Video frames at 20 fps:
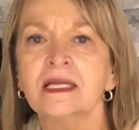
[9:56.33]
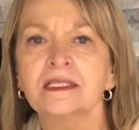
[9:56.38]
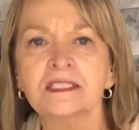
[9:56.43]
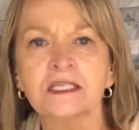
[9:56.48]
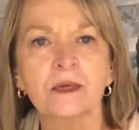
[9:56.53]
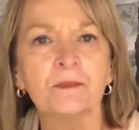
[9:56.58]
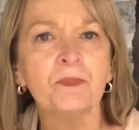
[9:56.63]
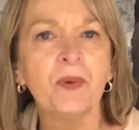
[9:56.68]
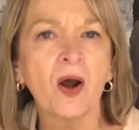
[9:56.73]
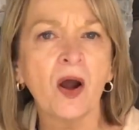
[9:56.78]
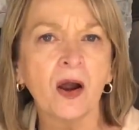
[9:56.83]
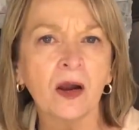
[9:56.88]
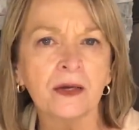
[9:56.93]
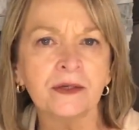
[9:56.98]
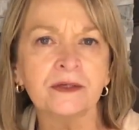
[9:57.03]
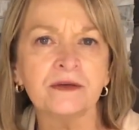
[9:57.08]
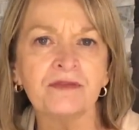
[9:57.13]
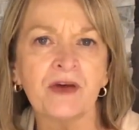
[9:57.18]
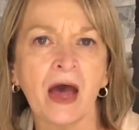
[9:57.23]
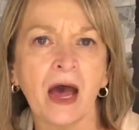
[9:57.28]
a part
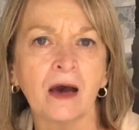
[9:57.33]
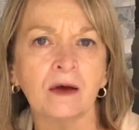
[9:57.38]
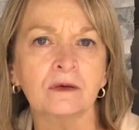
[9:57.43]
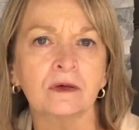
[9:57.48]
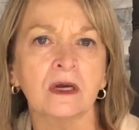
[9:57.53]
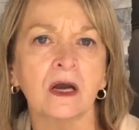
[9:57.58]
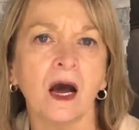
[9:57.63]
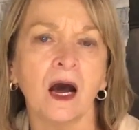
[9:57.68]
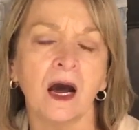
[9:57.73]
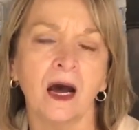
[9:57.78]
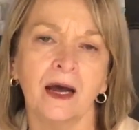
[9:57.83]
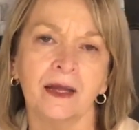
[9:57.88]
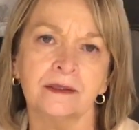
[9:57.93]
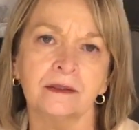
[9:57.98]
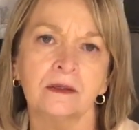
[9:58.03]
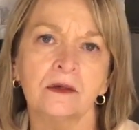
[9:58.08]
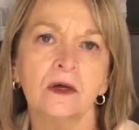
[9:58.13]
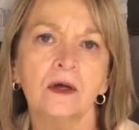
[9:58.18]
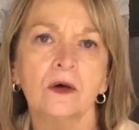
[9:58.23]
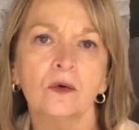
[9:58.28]
of how God
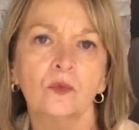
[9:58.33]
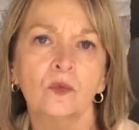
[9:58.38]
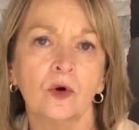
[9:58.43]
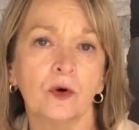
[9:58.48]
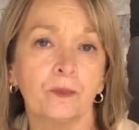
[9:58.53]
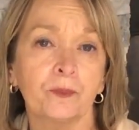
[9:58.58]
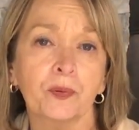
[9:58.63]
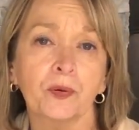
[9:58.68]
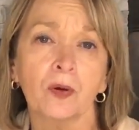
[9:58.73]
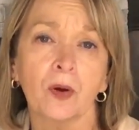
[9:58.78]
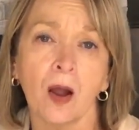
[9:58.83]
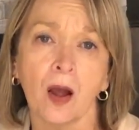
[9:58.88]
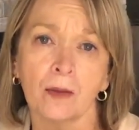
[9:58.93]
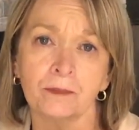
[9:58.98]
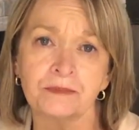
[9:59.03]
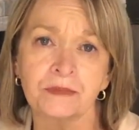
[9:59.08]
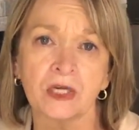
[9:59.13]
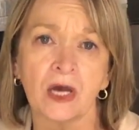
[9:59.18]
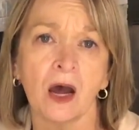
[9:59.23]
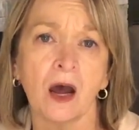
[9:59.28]
will
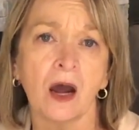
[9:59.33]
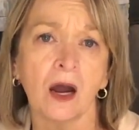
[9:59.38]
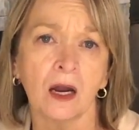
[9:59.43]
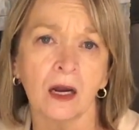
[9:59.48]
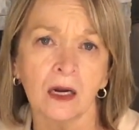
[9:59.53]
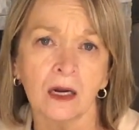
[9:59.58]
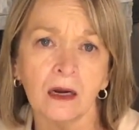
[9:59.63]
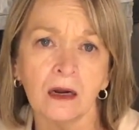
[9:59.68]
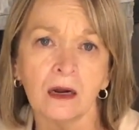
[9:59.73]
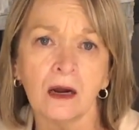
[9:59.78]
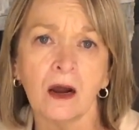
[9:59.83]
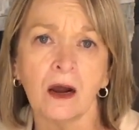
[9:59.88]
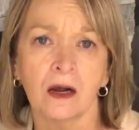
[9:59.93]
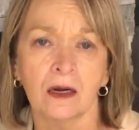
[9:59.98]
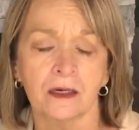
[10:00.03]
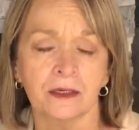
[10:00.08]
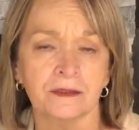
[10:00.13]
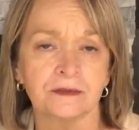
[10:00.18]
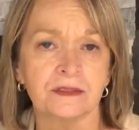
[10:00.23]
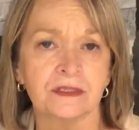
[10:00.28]
prompt our
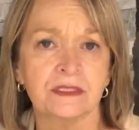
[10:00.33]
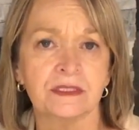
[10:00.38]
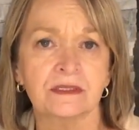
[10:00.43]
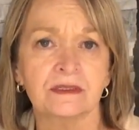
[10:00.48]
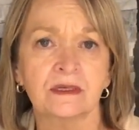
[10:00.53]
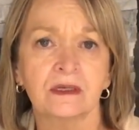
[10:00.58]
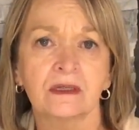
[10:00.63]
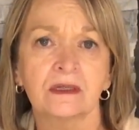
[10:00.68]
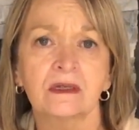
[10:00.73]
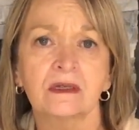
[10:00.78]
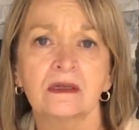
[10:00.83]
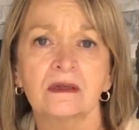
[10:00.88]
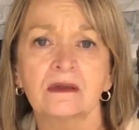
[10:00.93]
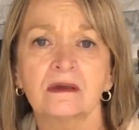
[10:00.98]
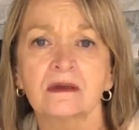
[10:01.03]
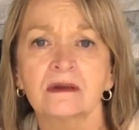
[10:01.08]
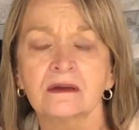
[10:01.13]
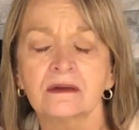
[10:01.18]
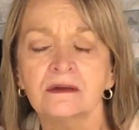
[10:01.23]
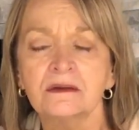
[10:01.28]
hearts
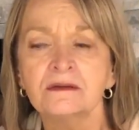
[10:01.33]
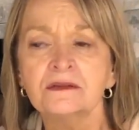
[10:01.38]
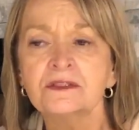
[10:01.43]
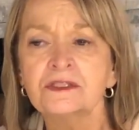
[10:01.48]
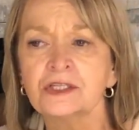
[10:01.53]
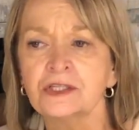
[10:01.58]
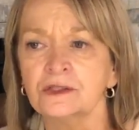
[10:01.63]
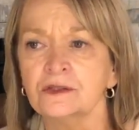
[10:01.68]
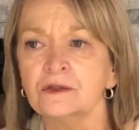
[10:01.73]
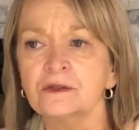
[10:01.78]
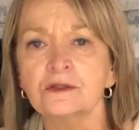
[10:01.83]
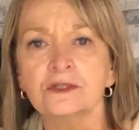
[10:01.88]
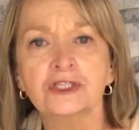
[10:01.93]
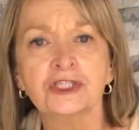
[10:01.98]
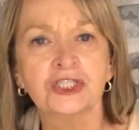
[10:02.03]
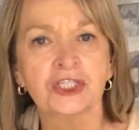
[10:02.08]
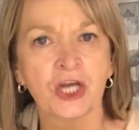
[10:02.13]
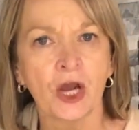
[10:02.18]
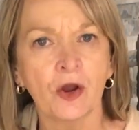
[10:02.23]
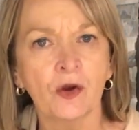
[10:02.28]
to
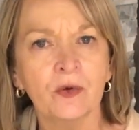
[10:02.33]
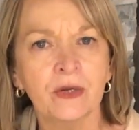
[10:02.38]
show